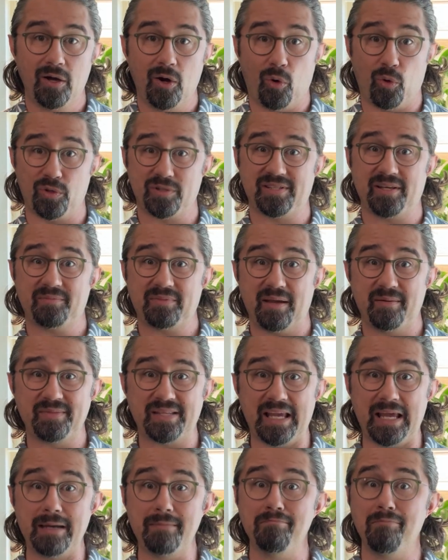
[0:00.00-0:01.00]
or
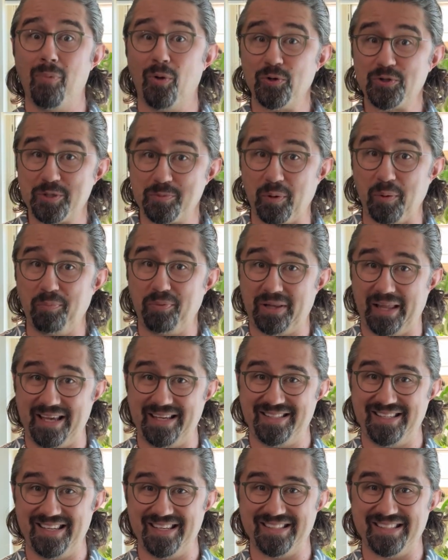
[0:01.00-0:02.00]
sometimes in multiple
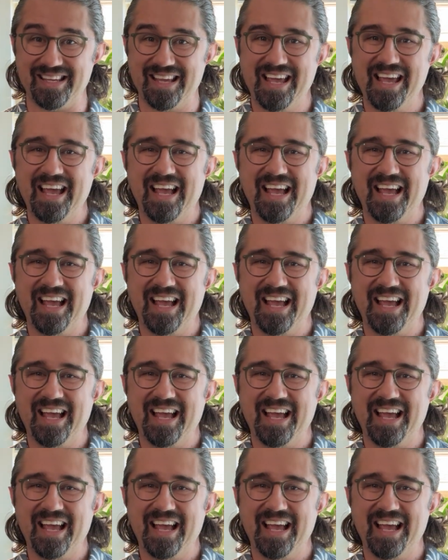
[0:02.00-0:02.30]
places.